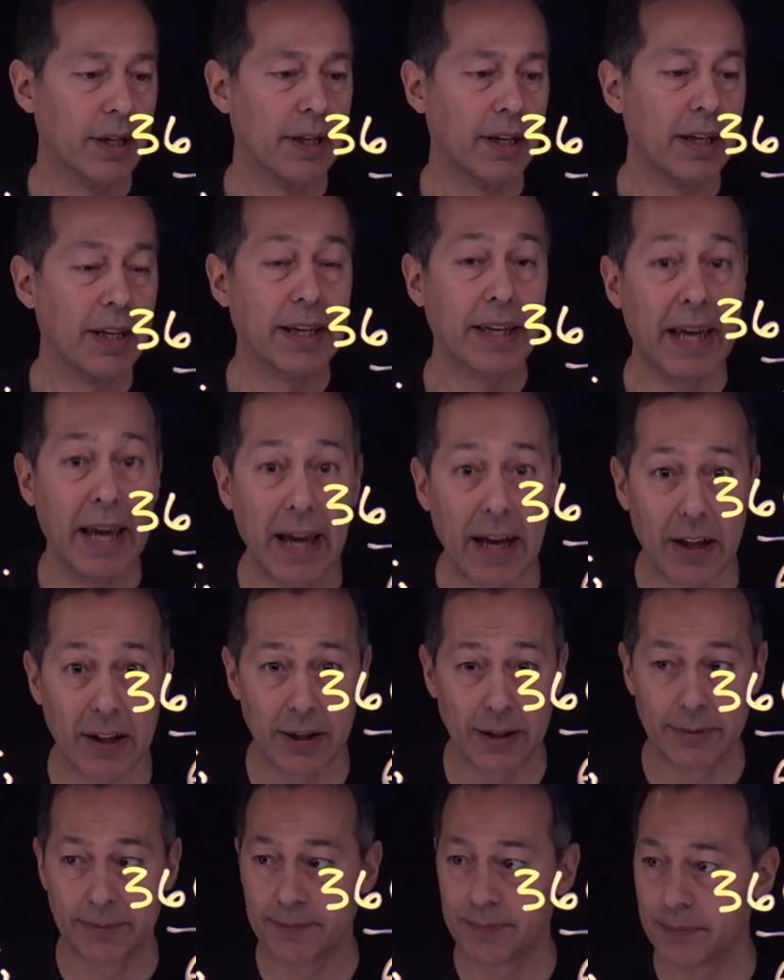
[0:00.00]

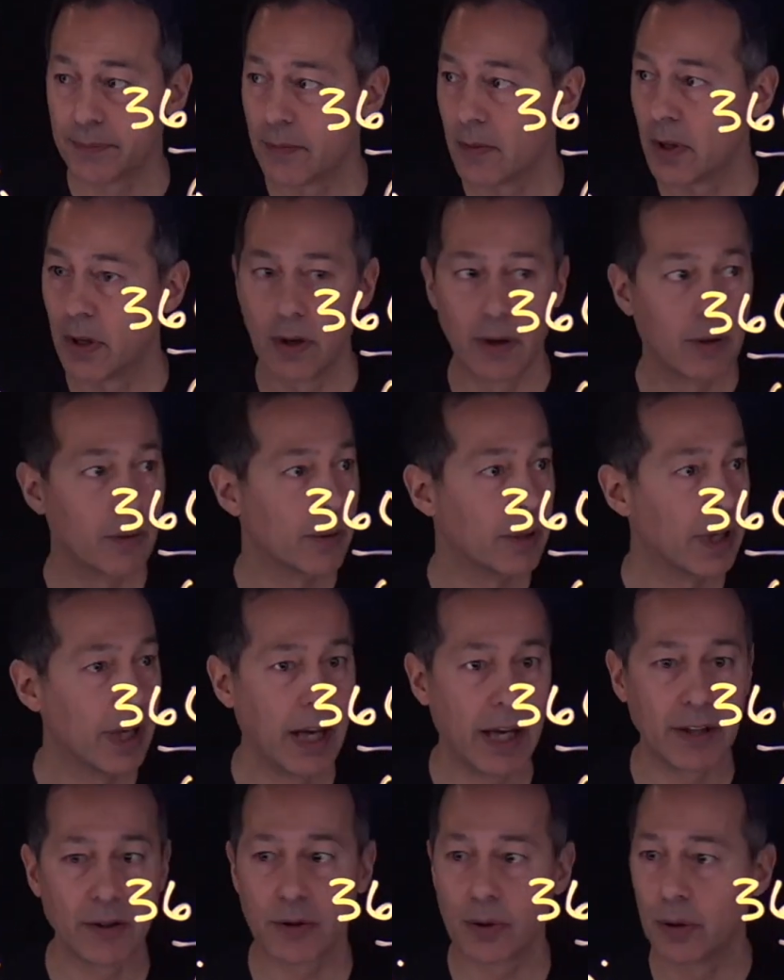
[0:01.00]
gallon.
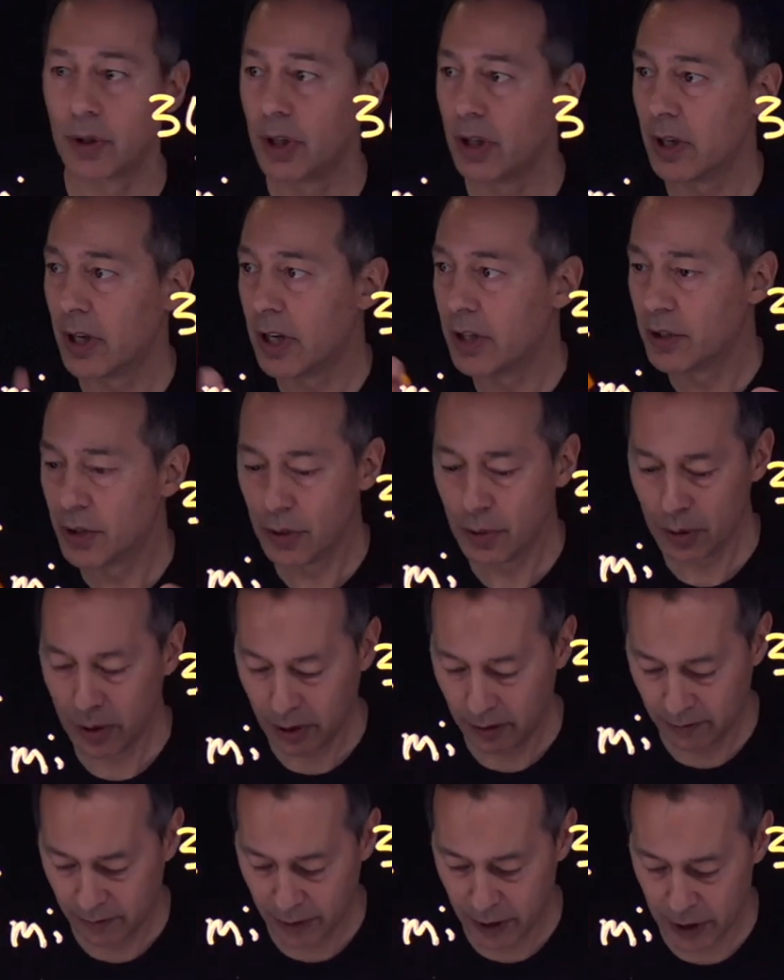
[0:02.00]
Okay, so here are 2
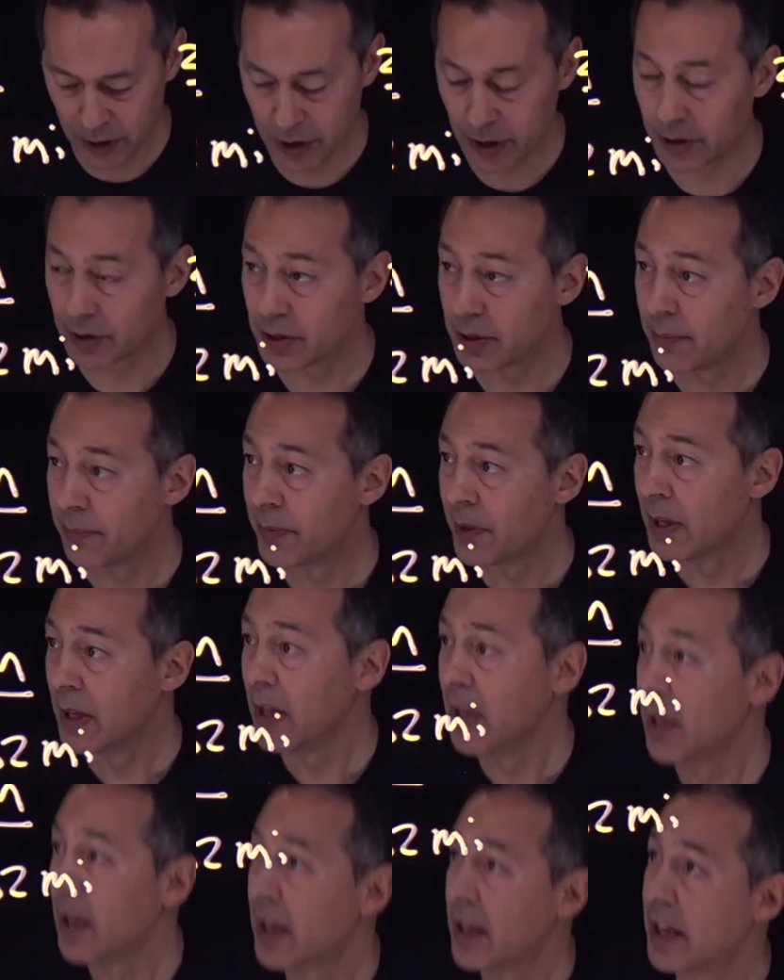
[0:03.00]
conversions.
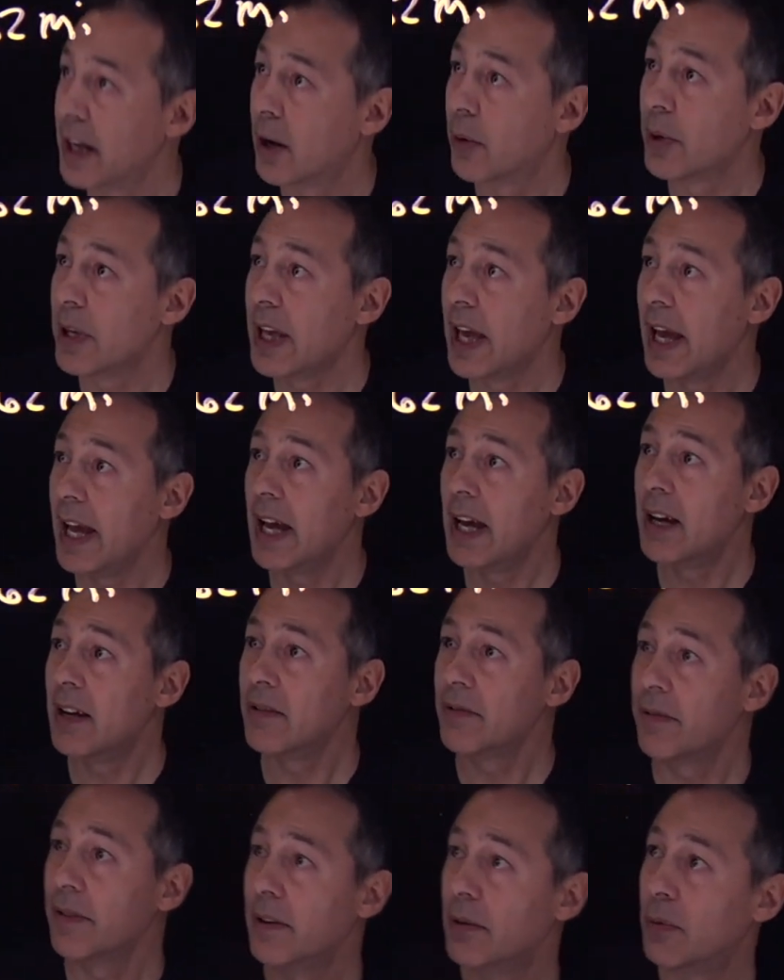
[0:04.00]
Now we
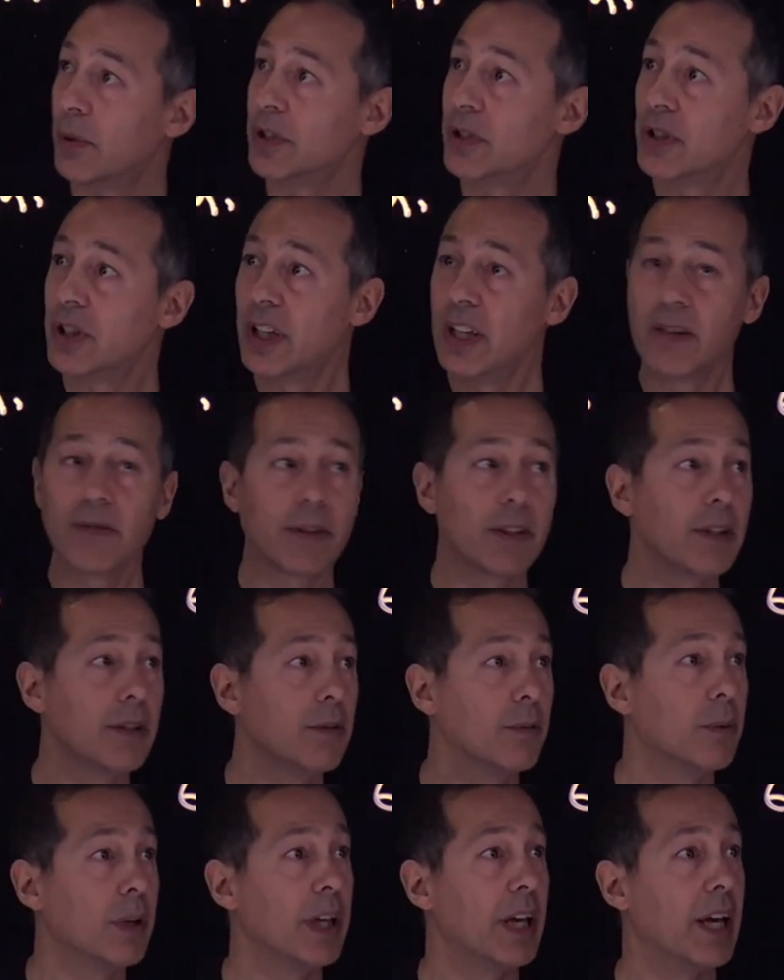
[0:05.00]
have what's given,
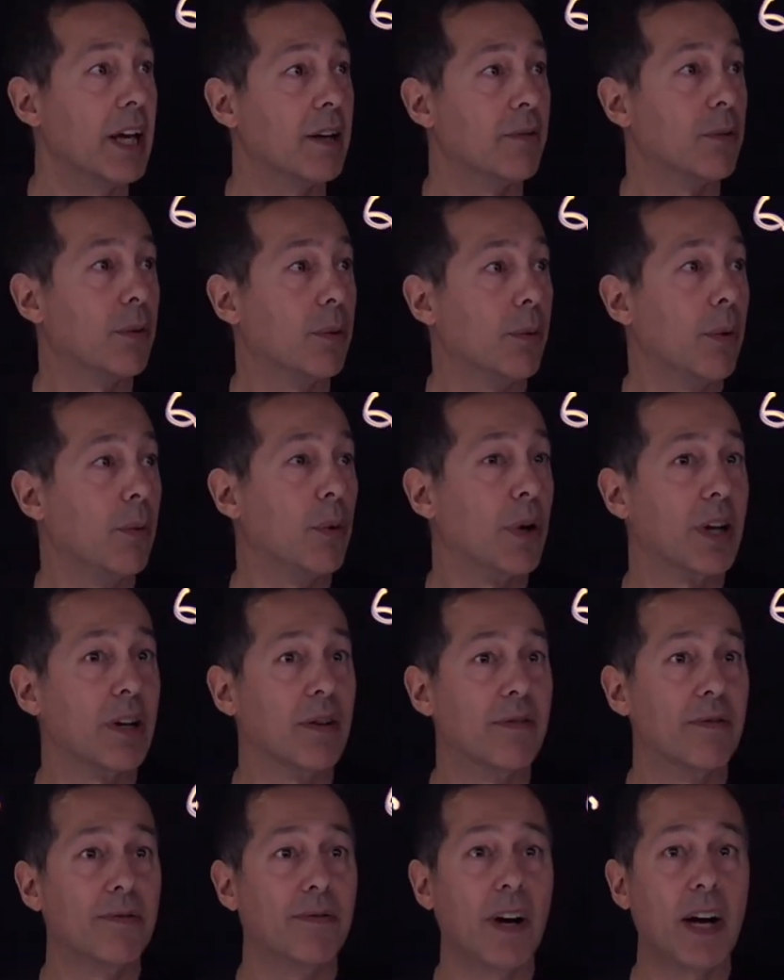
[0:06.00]
we have what we want to
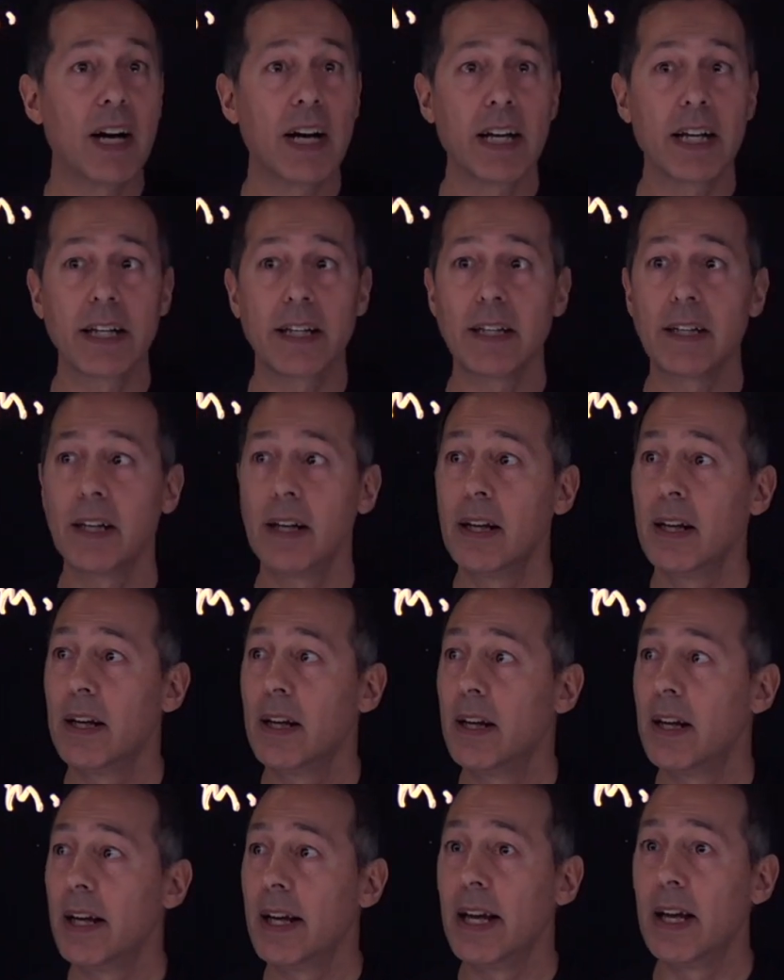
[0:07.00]
find,
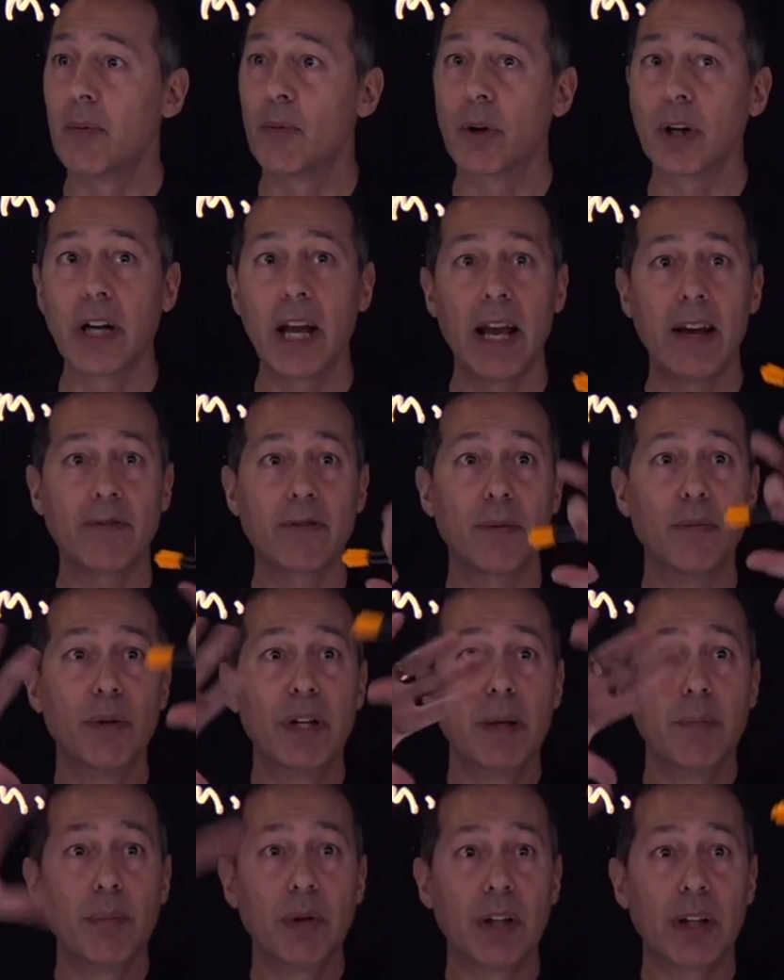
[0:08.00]
and we're going to have to
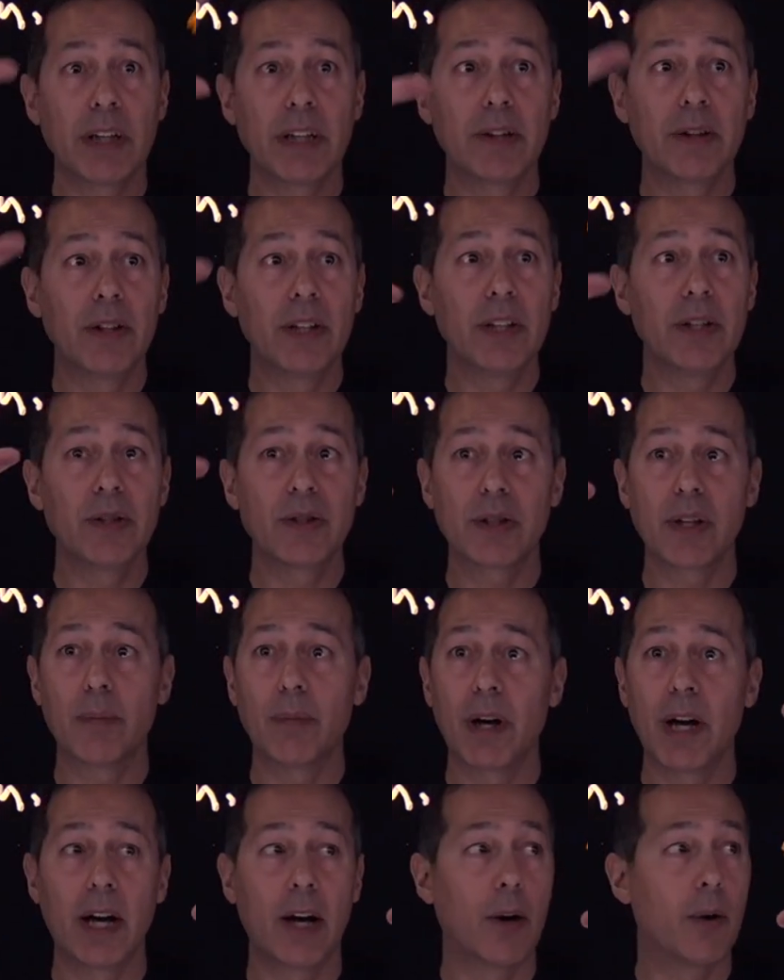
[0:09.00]
manipulate these
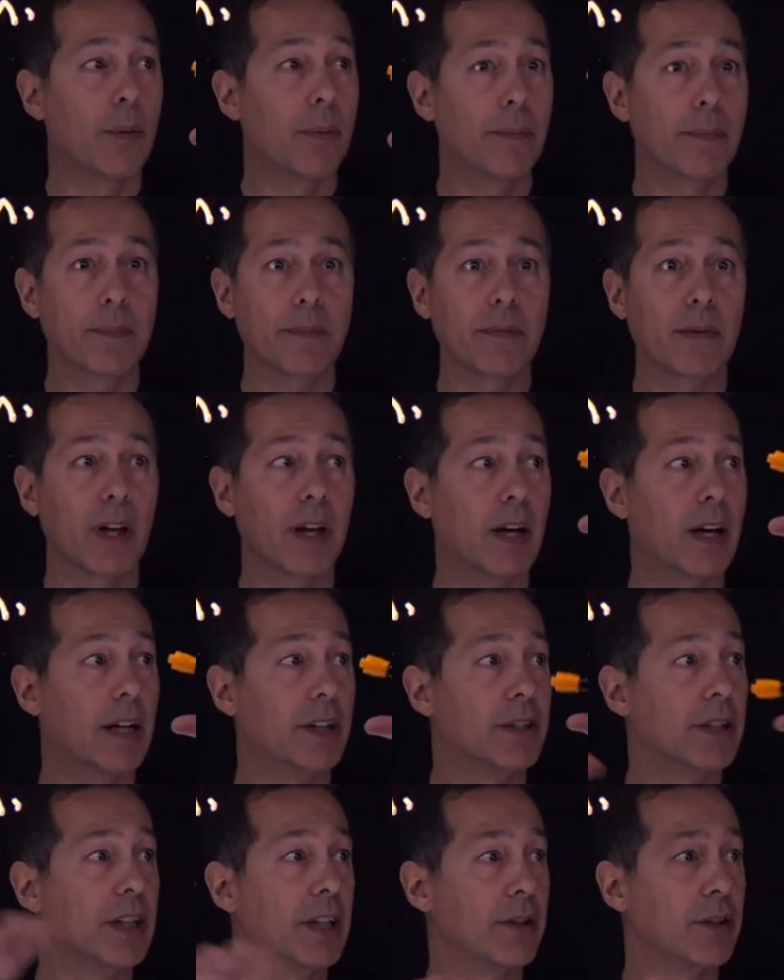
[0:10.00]
somehow
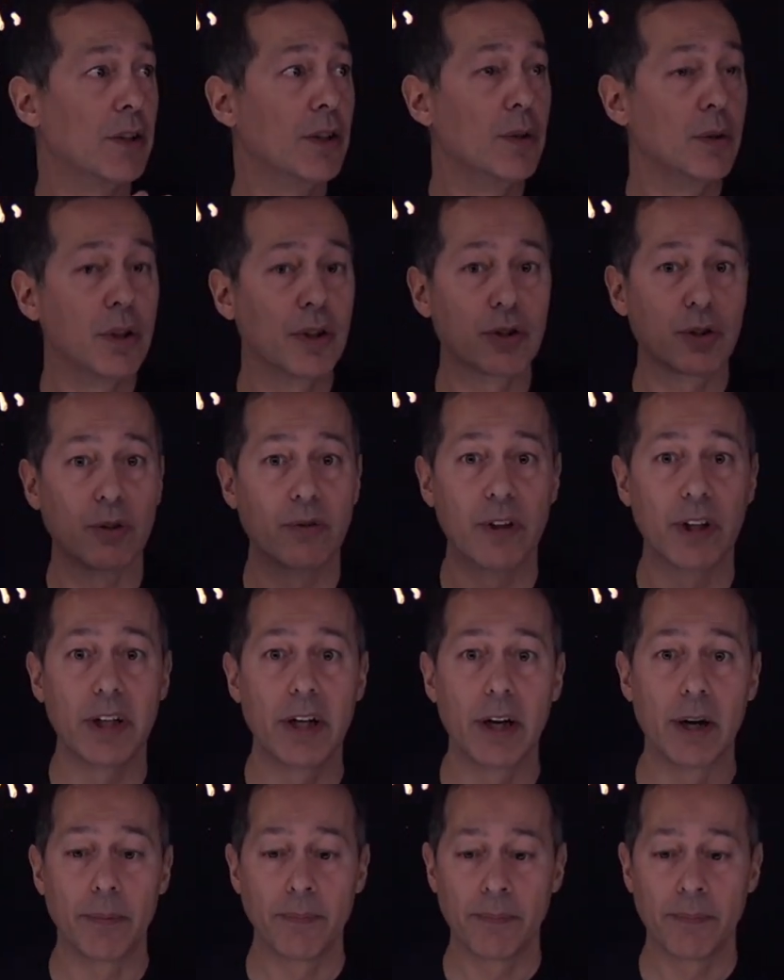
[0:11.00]
to get the units over here.